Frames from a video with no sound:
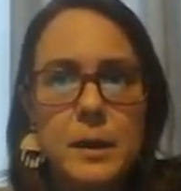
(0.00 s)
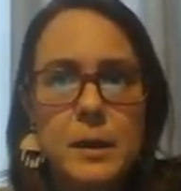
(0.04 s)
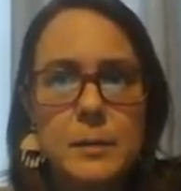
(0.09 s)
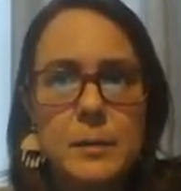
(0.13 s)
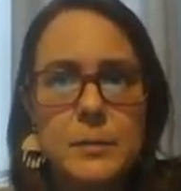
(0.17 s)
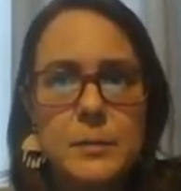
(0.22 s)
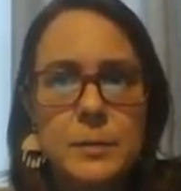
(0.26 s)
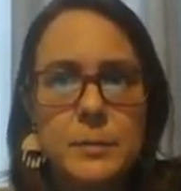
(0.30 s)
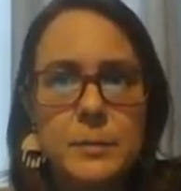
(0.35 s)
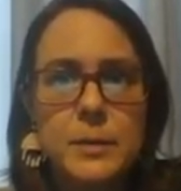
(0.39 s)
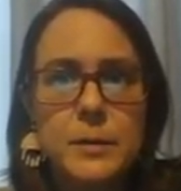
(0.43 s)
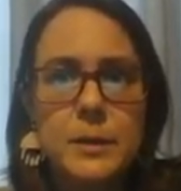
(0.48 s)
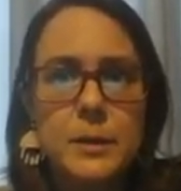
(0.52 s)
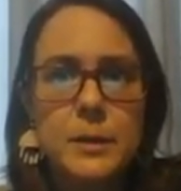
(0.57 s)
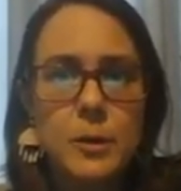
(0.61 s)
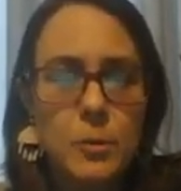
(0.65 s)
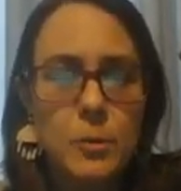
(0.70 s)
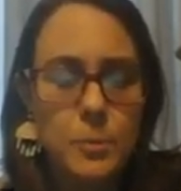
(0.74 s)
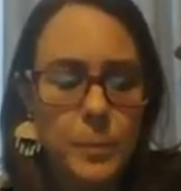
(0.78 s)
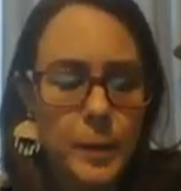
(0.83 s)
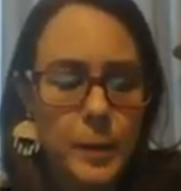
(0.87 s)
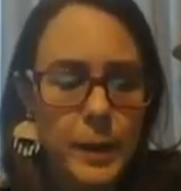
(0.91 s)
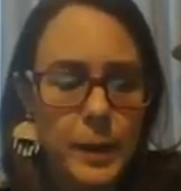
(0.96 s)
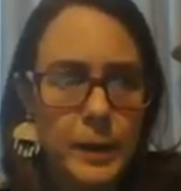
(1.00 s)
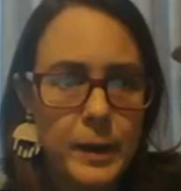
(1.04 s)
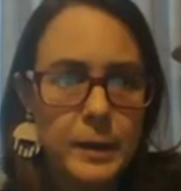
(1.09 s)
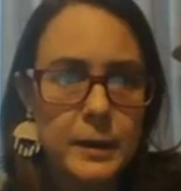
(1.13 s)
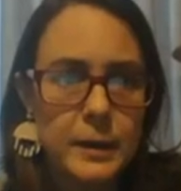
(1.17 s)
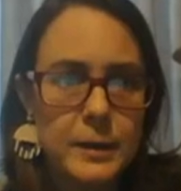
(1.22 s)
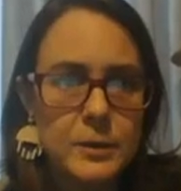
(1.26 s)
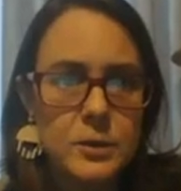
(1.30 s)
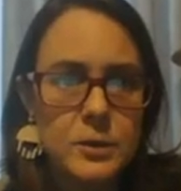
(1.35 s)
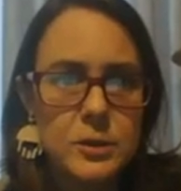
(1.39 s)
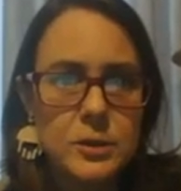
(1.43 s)
So I'm going to go back
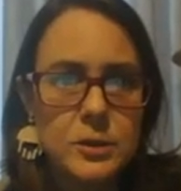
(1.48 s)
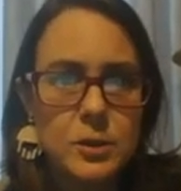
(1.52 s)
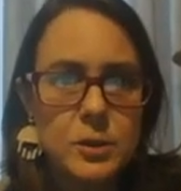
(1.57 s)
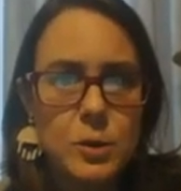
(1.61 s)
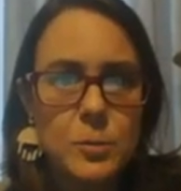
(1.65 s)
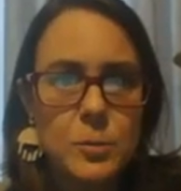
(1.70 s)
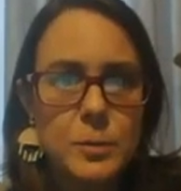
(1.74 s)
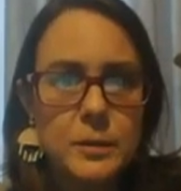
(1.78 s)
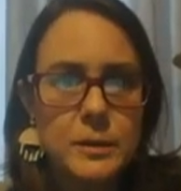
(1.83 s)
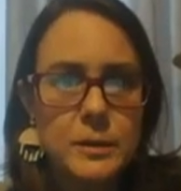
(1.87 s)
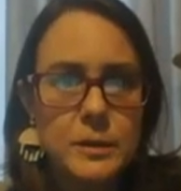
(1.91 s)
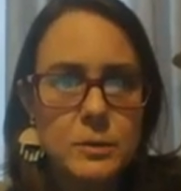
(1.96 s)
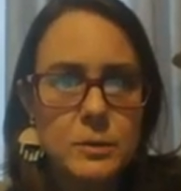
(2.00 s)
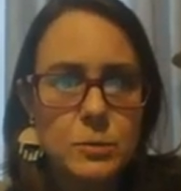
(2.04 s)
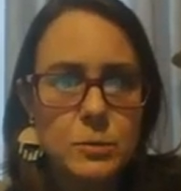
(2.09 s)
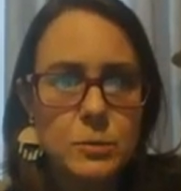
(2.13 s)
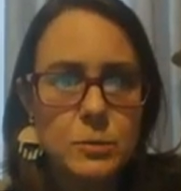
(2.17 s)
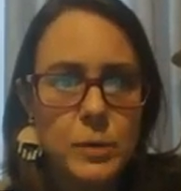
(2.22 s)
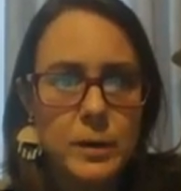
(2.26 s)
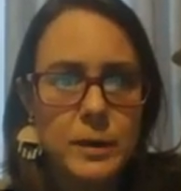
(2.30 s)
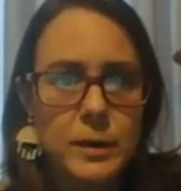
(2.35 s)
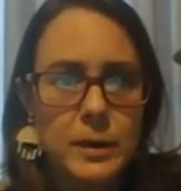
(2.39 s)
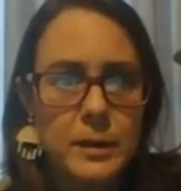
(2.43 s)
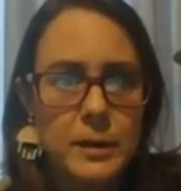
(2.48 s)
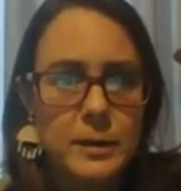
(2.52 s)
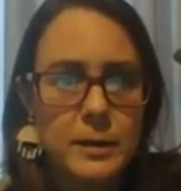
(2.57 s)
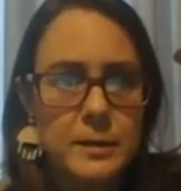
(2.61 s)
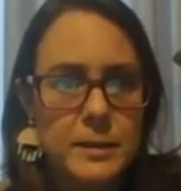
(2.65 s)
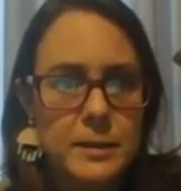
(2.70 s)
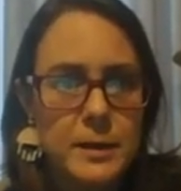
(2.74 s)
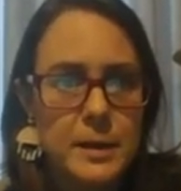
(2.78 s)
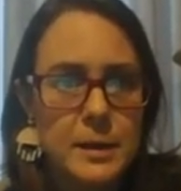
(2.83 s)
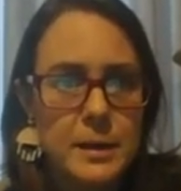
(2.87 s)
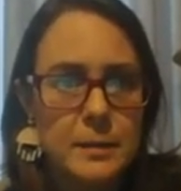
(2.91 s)
and just open these one at a
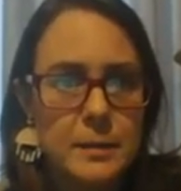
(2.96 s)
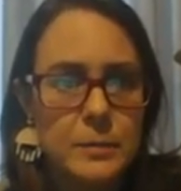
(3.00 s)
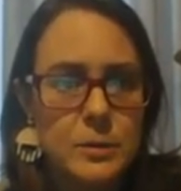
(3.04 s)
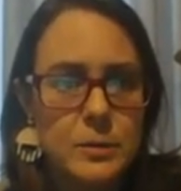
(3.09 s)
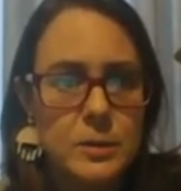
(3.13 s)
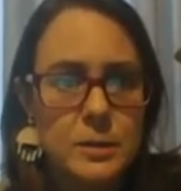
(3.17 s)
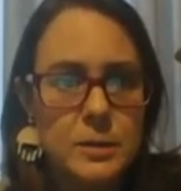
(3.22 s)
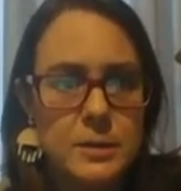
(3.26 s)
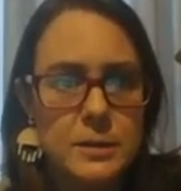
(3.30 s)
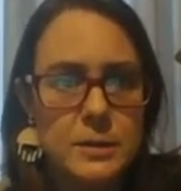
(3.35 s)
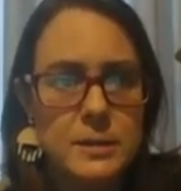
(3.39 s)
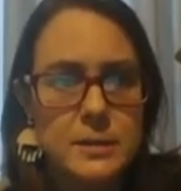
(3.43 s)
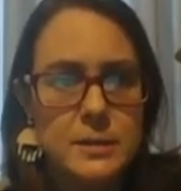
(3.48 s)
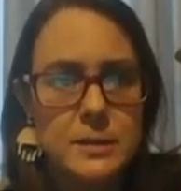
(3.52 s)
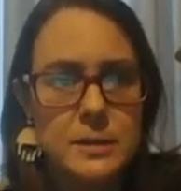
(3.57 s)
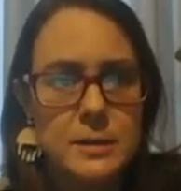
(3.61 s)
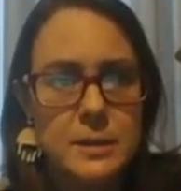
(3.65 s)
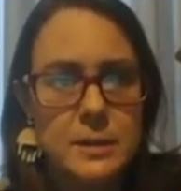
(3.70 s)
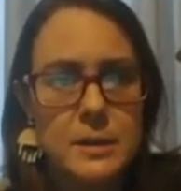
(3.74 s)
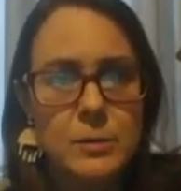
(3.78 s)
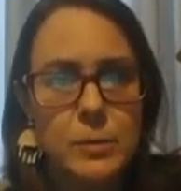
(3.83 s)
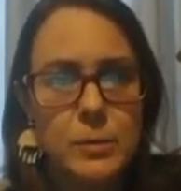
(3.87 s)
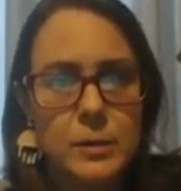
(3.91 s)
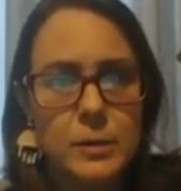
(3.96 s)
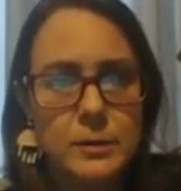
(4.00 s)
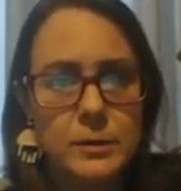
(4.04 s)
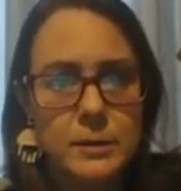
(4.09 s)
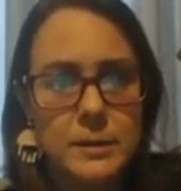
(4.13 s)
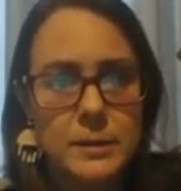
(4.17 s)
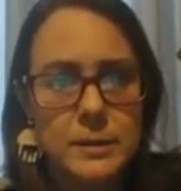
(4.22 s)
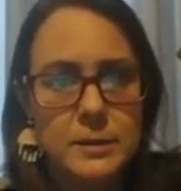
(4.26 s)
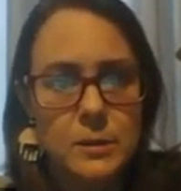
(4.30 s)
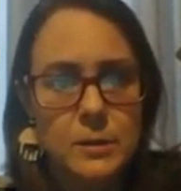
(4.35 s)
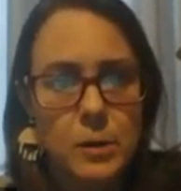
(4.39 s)
time just to see what
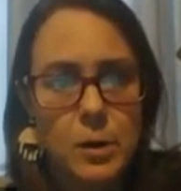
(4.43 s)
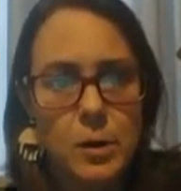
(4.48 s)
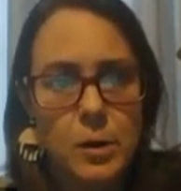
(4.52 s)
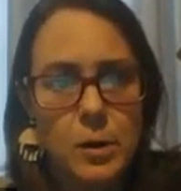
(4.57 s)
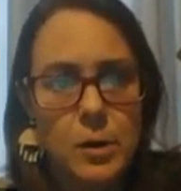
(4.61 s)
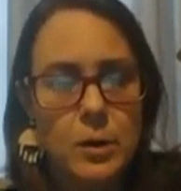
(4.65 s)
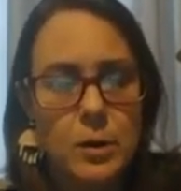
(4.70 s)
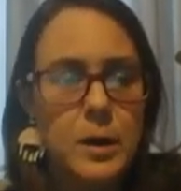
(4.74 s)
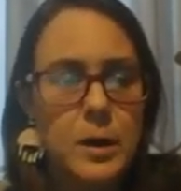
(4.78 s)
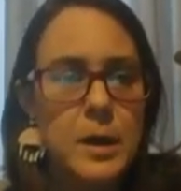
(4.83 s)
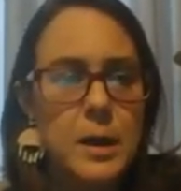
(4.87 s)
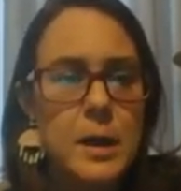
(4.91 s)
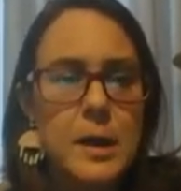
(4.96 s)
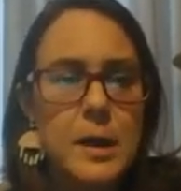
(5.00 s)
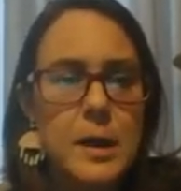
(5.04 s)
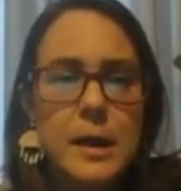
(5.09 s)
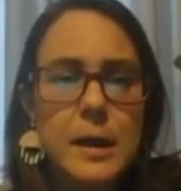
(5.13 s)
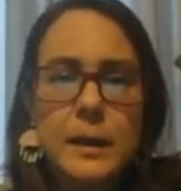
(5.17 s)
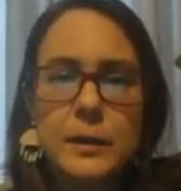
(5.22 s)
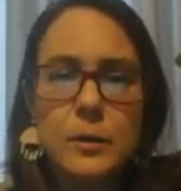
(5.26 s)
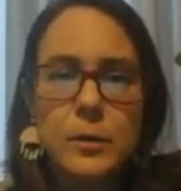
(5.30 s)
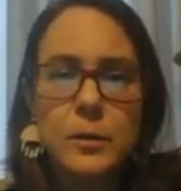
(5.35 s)
these are. And go